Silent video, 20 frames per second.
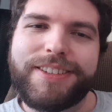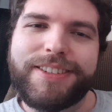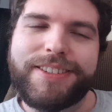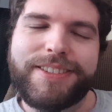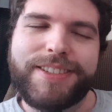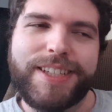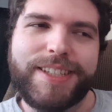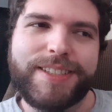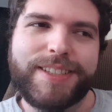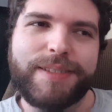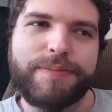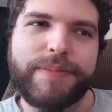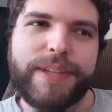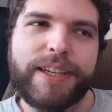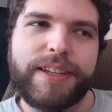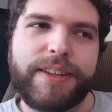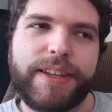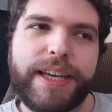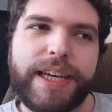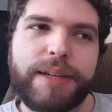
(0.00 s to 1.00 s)
say something
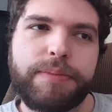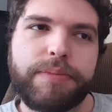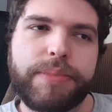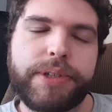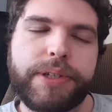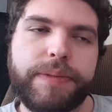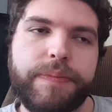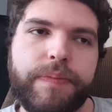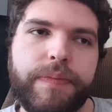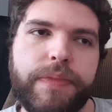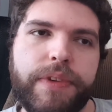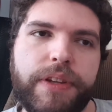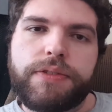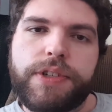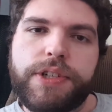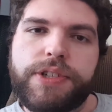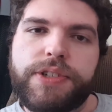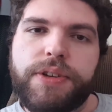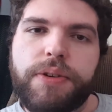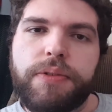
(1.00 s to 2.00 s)
like that, but
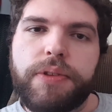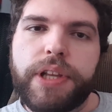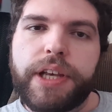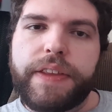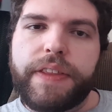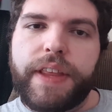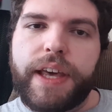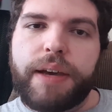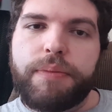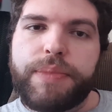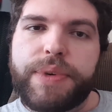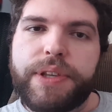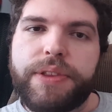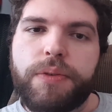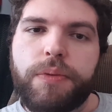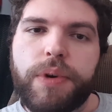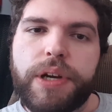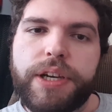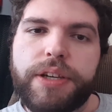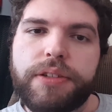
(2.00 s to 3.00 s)
just don't let that be
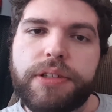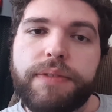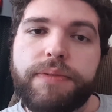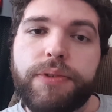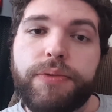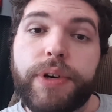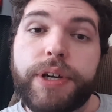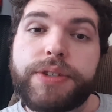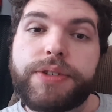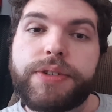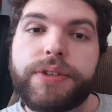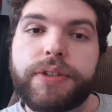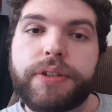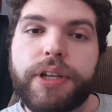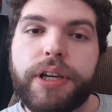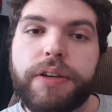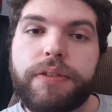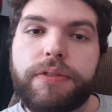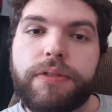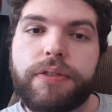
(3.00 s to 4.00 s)
the way you live the rest of your
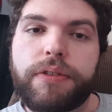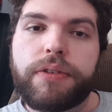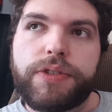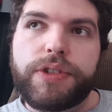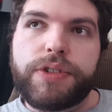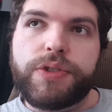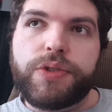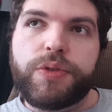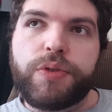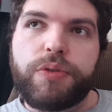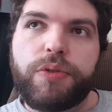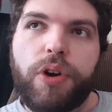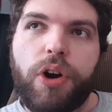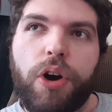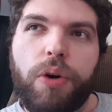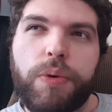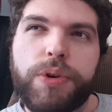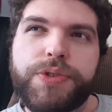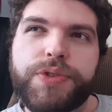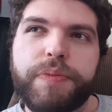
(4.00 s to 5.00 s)
life. Just
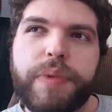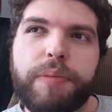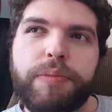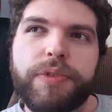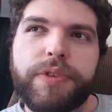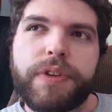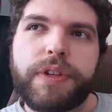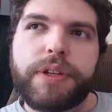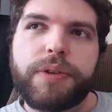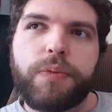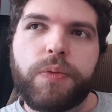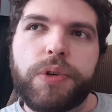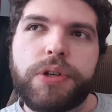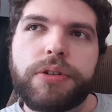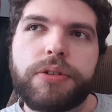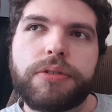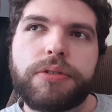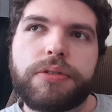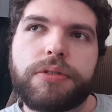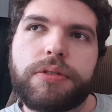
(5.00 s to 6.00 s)
always remember that it
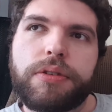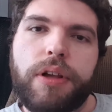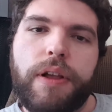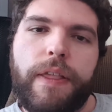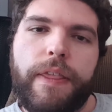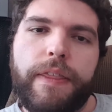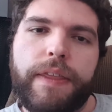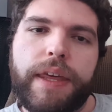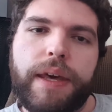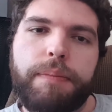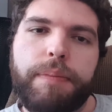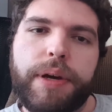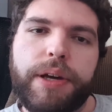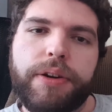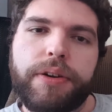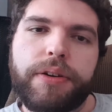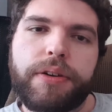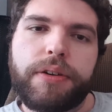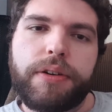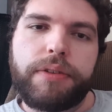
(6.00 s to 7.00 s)
will get
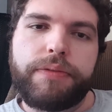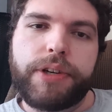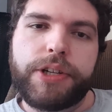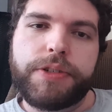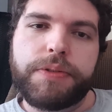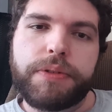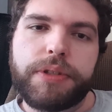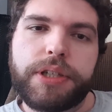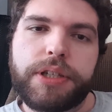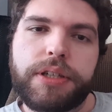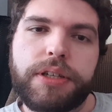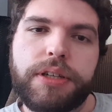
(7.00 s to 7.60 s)
better eventually.